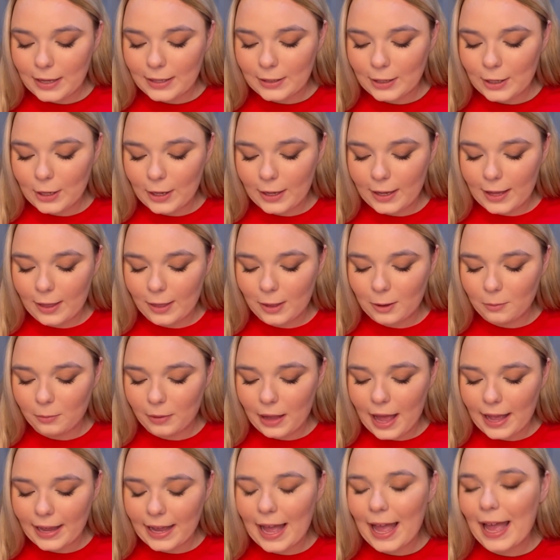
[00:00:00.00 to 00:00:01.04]
So you could get them
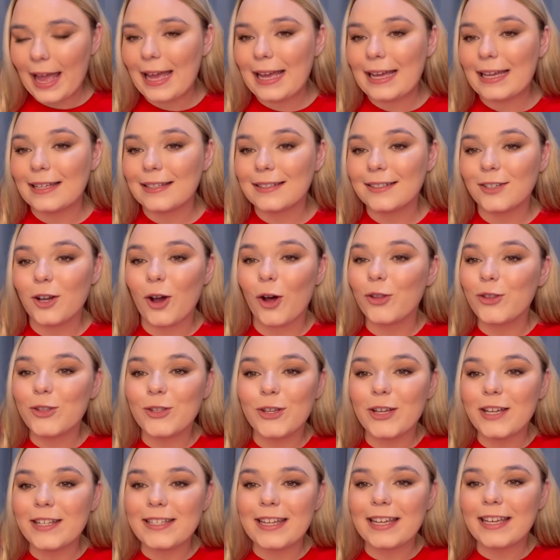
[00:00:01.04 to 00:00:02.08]
like a
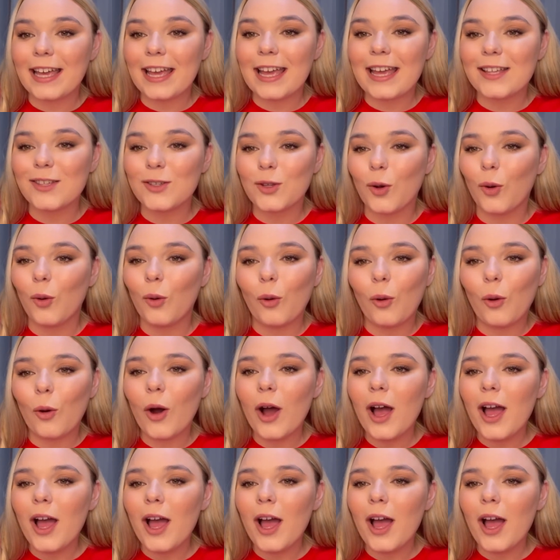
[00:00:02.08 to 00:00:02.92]
concert tickets, or